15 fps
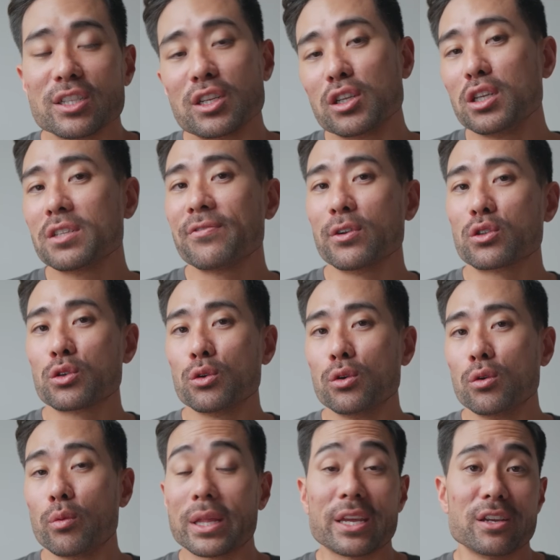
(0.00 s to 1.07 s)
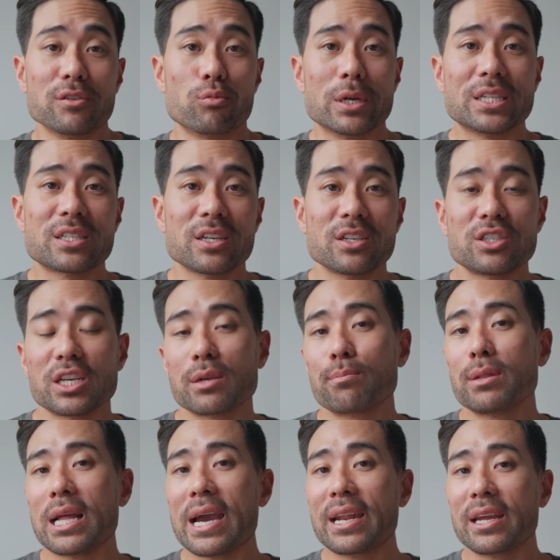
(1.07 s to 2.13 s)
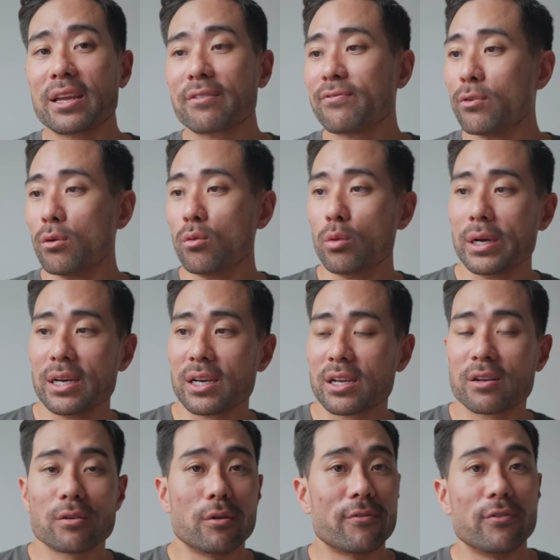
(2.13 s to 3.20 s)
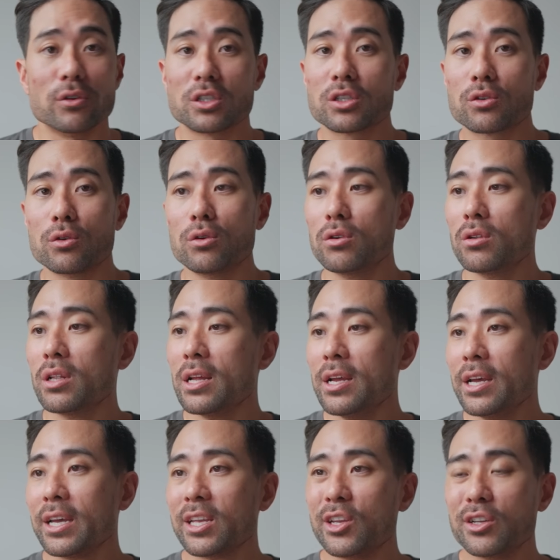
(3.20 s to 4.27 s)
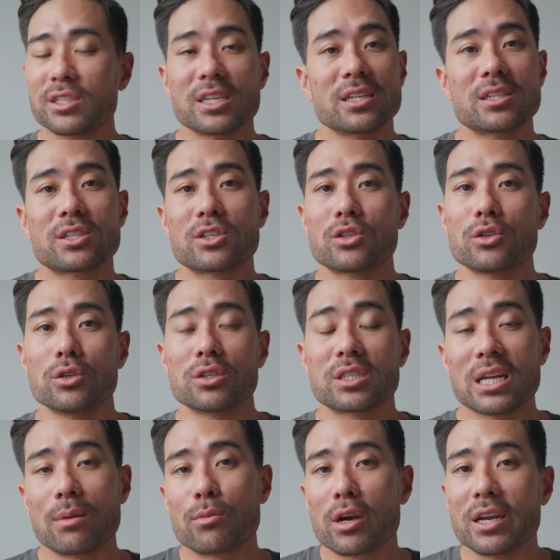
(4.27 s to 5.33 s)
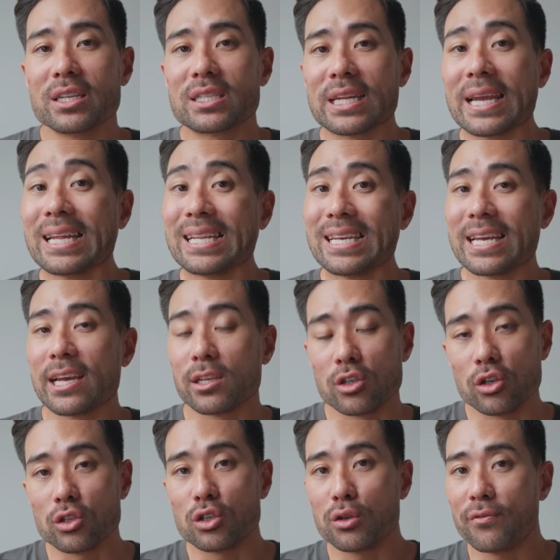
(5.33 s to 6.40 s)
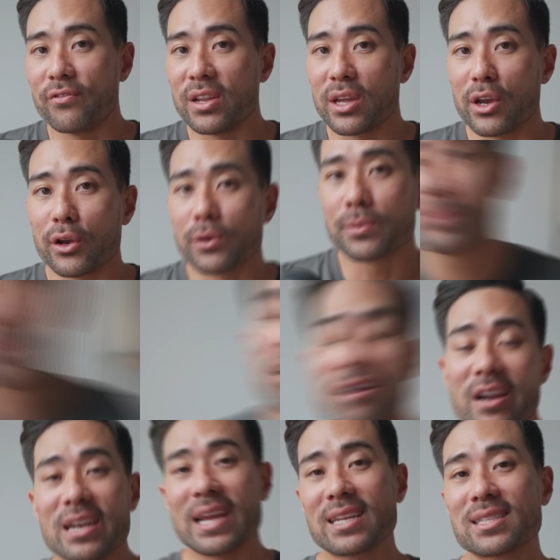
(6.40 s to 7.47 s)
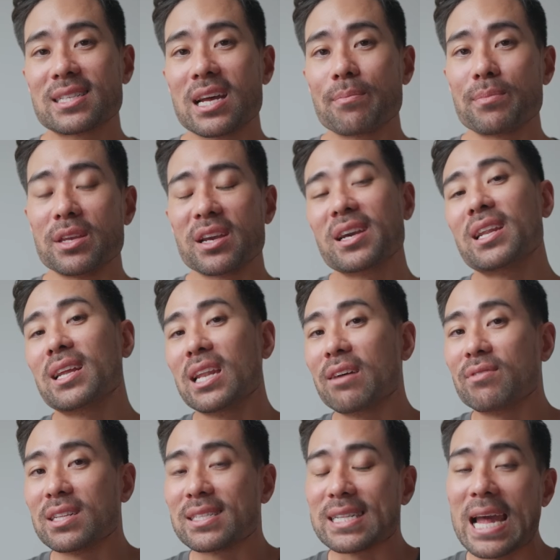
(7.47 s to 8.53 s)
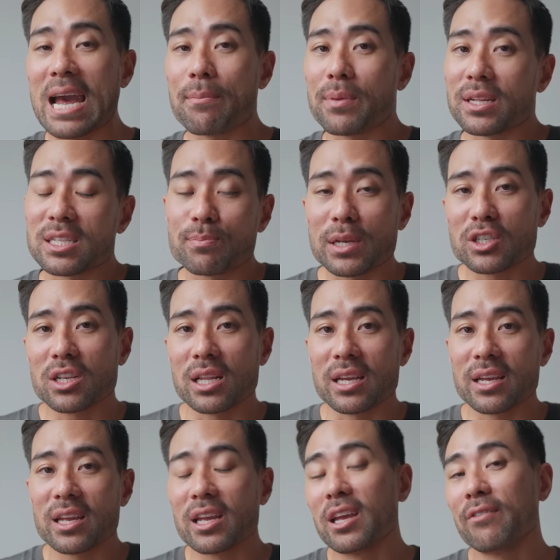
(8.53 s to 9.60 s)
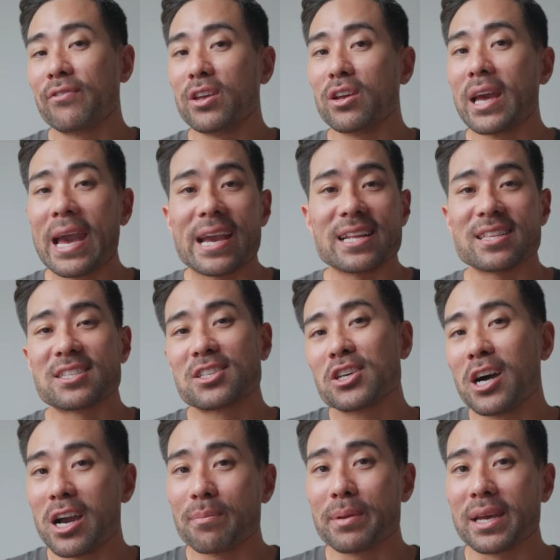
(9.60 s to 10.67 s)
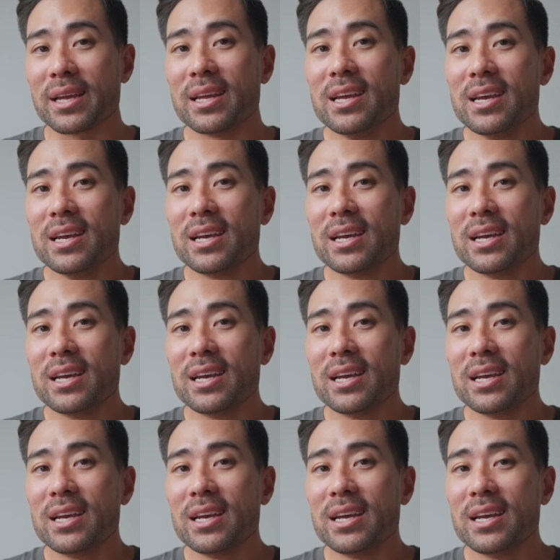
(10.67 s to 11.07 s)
That's a useful tool whether you're researching, planning for work or for school. Use this to summarize any YouTube video. All right, next up, you're gonna love this app, especially if you hate typing.